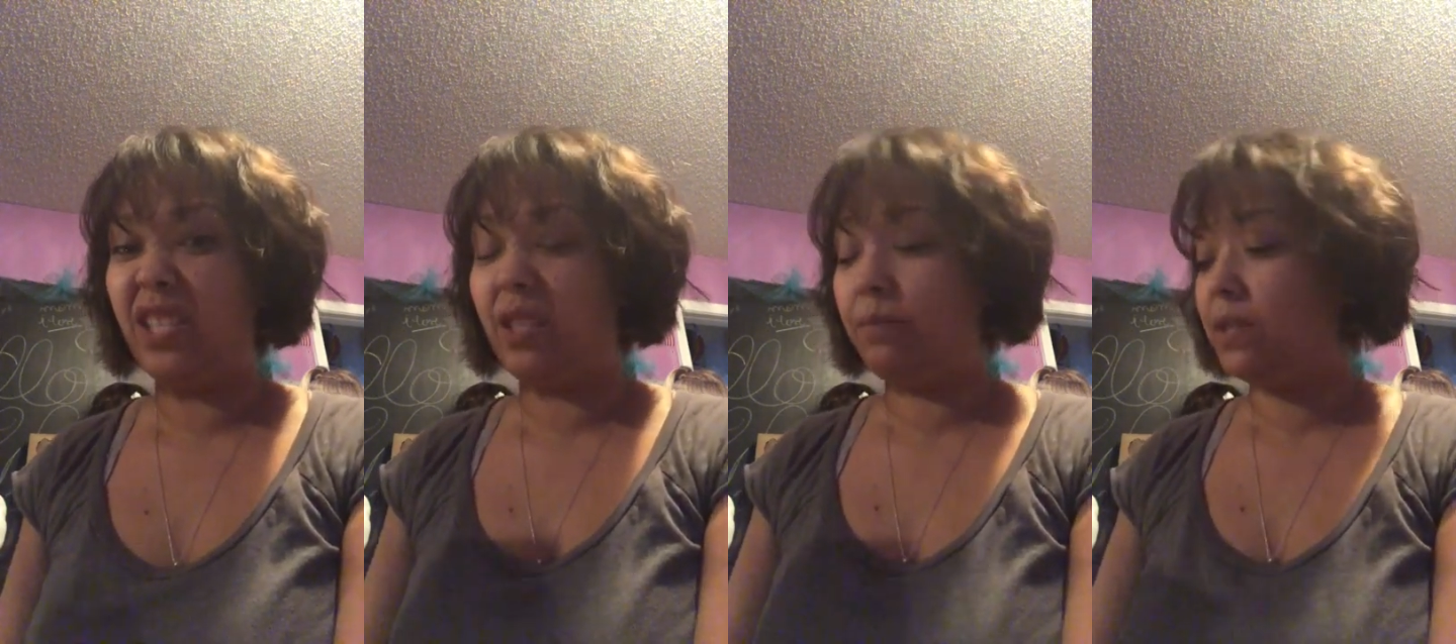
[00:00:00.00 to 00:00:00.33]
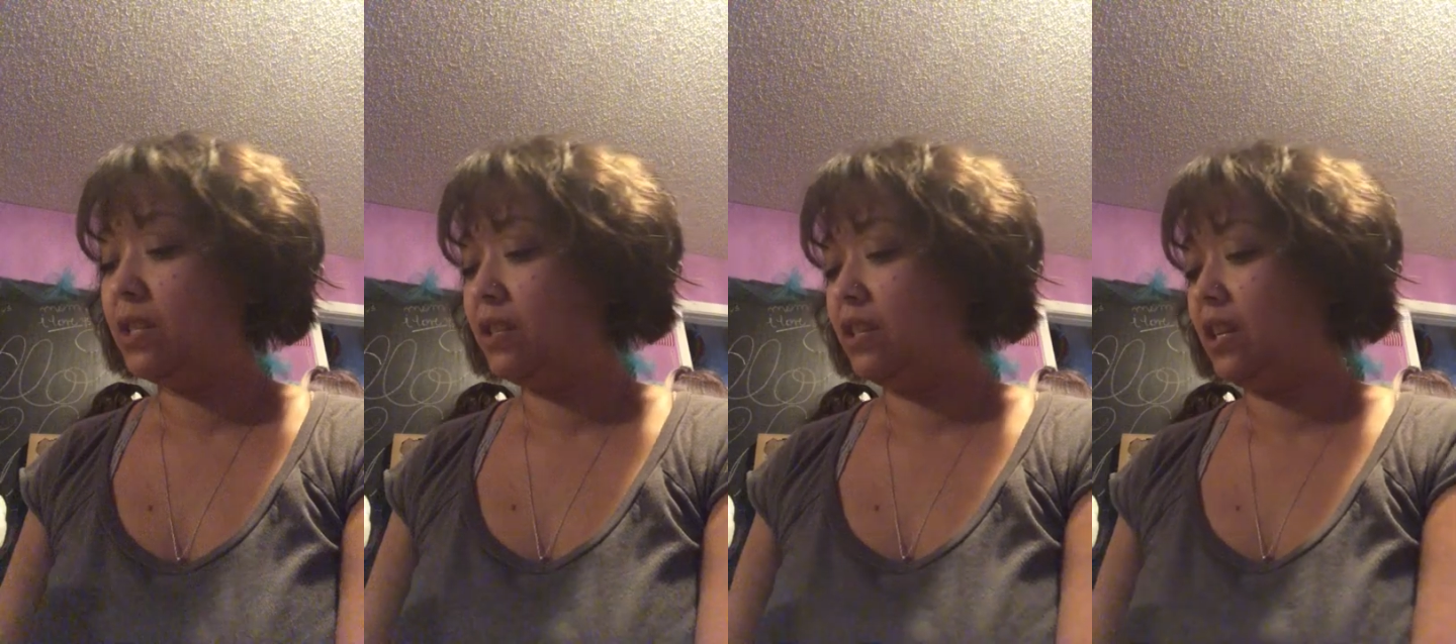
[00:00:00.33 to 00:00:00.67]
It's
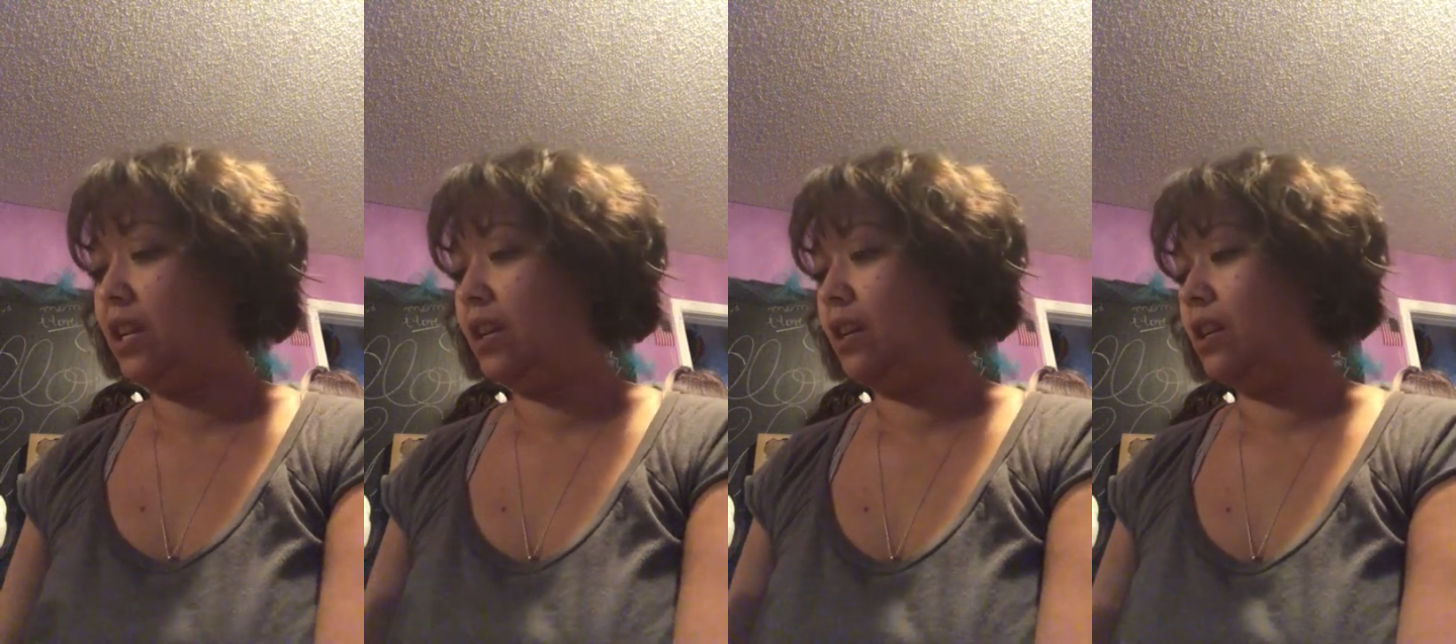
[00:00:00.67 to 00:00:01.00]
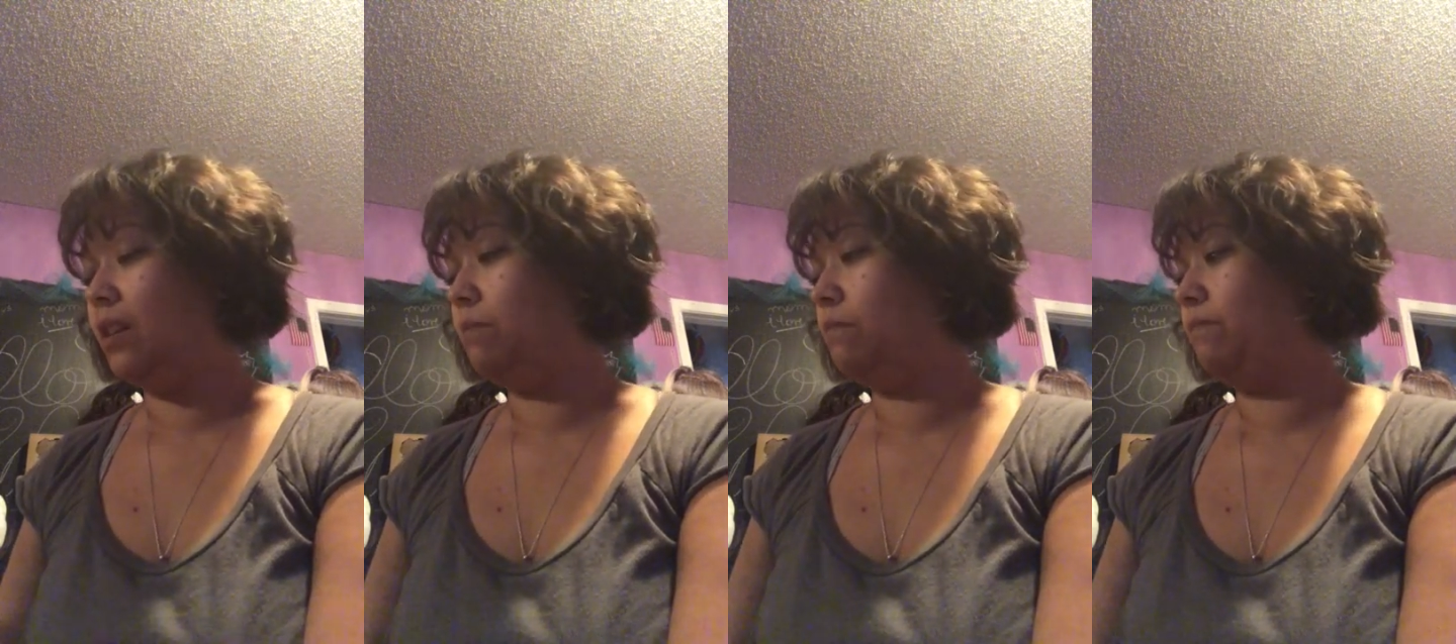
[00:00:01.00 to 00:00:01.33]
been sitting
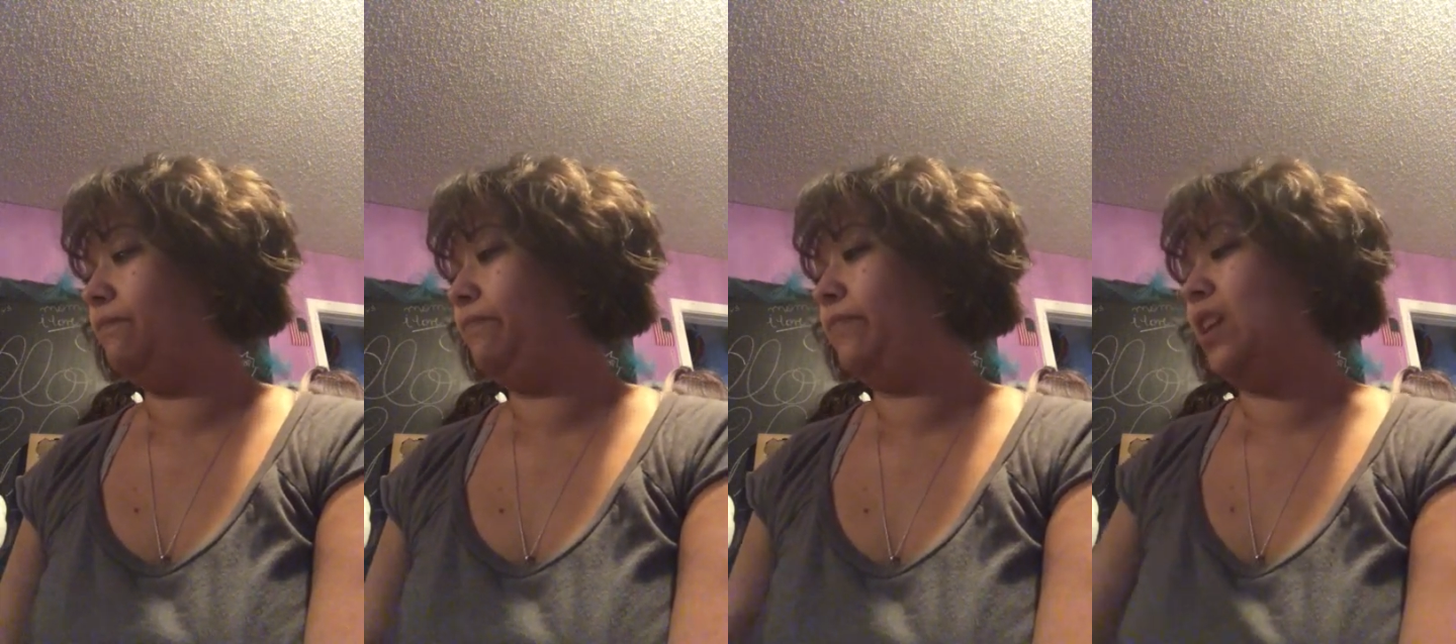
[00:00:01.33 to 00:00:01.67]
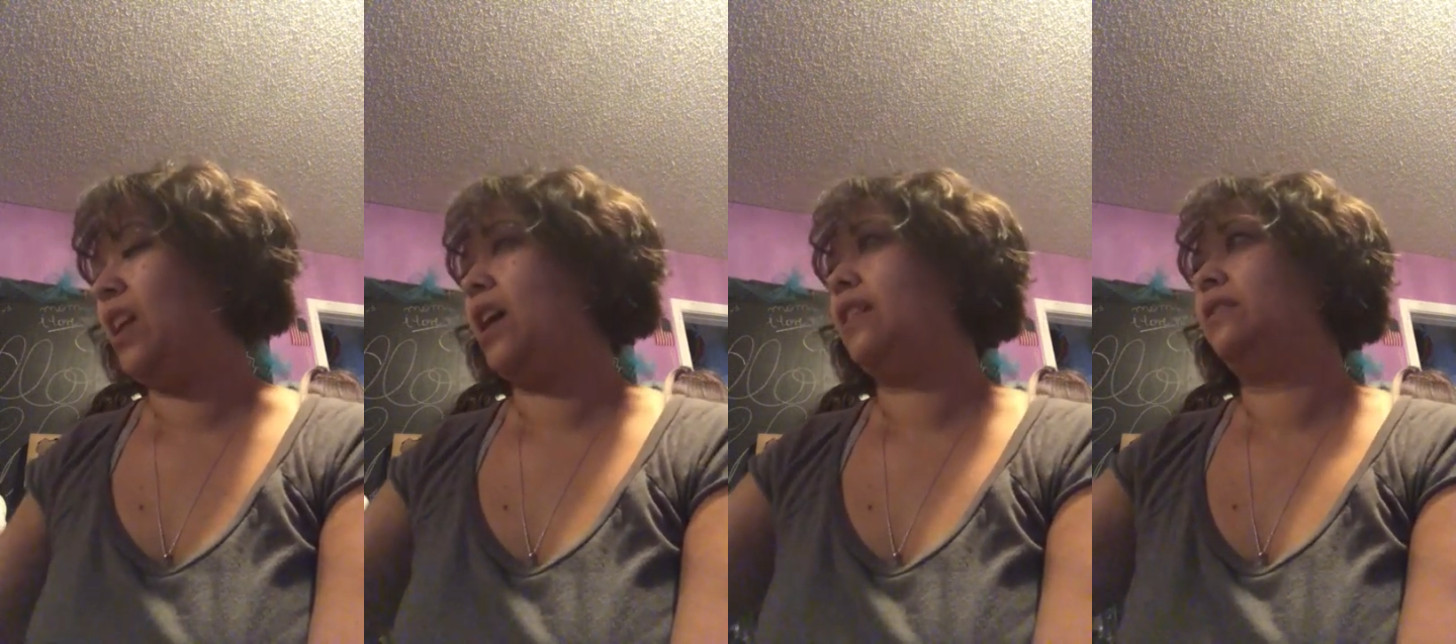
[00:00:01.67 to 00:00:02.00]
in,
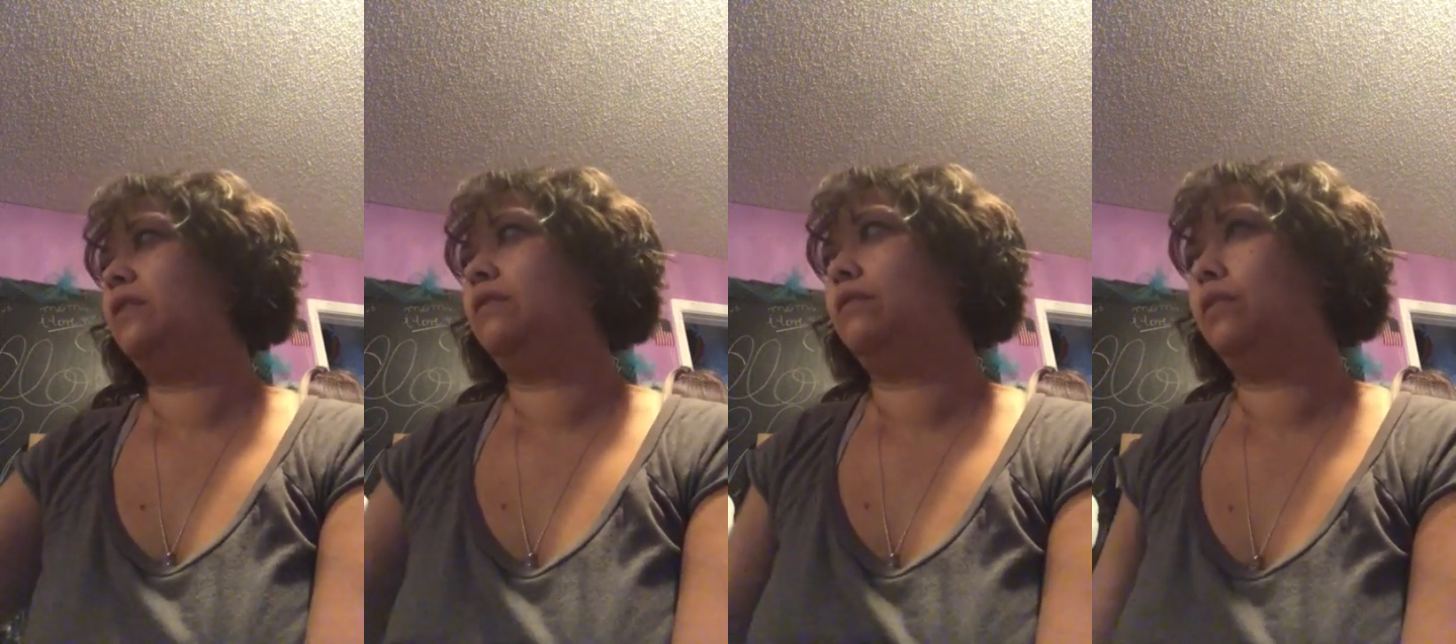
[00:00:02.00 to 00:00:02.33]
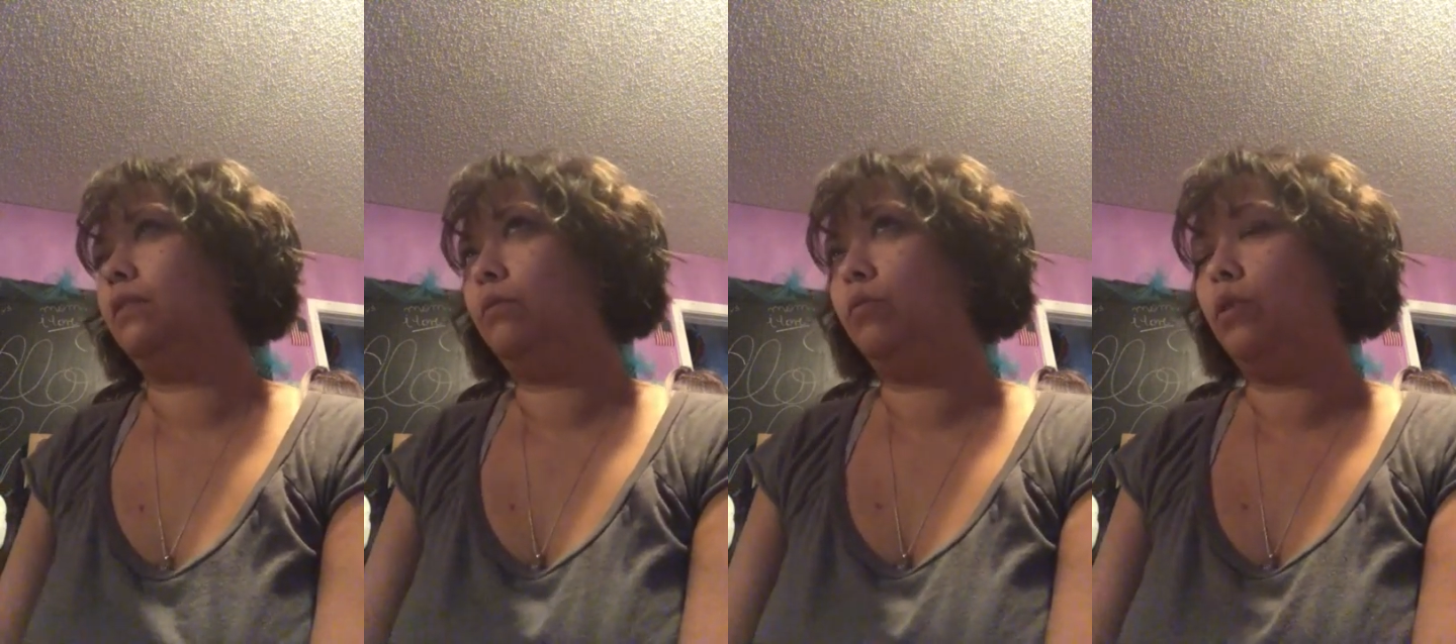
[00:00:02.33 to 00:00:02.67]
yeah, it's still a
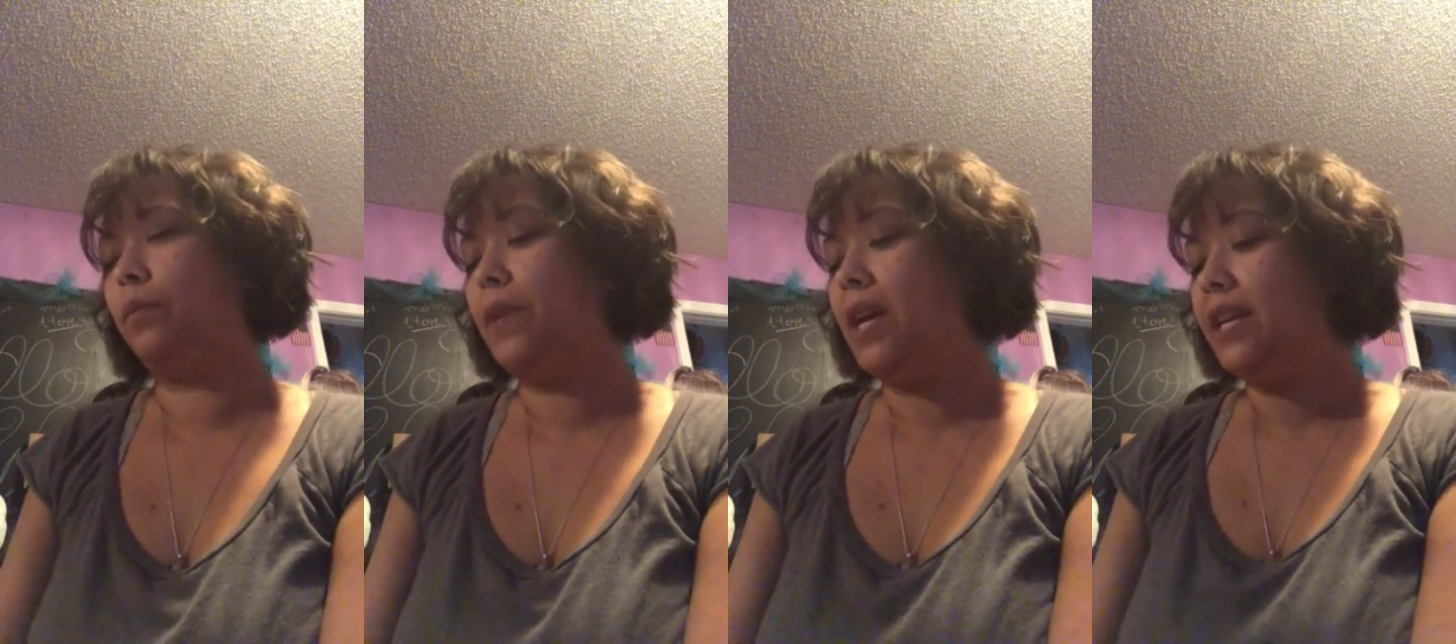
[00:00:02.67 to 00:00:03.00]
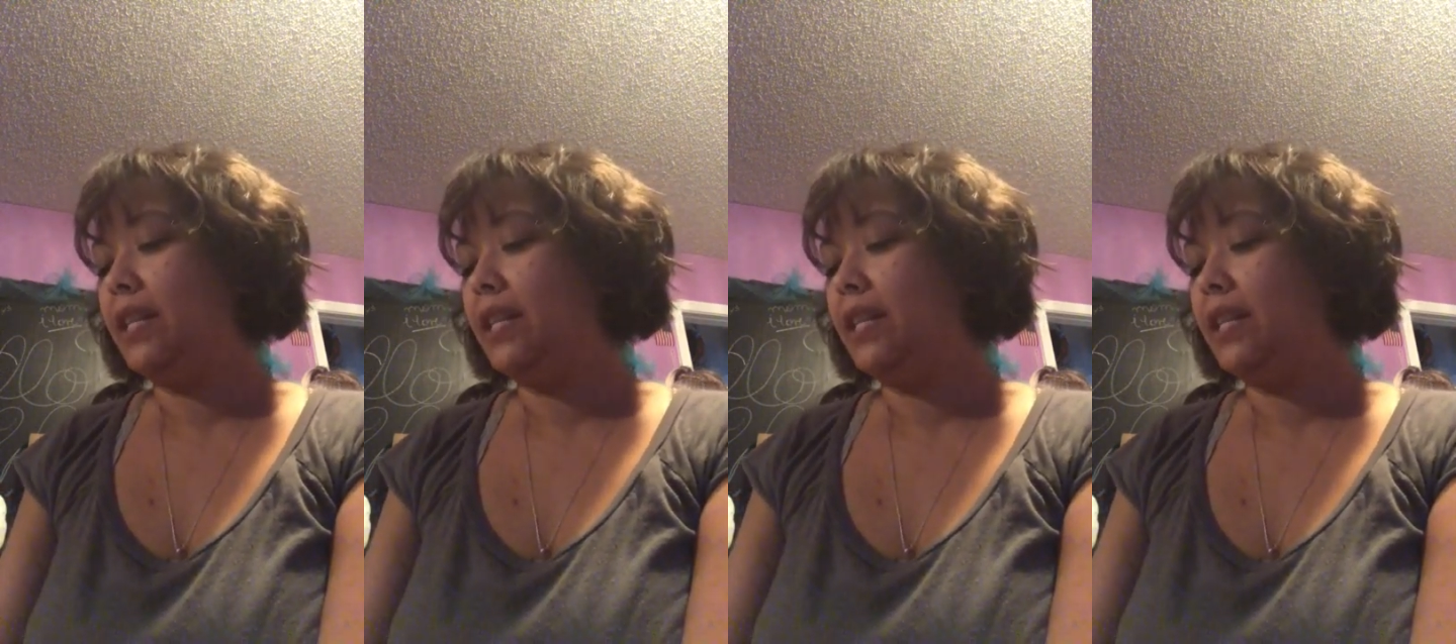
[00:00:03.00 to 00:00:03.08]
little warm.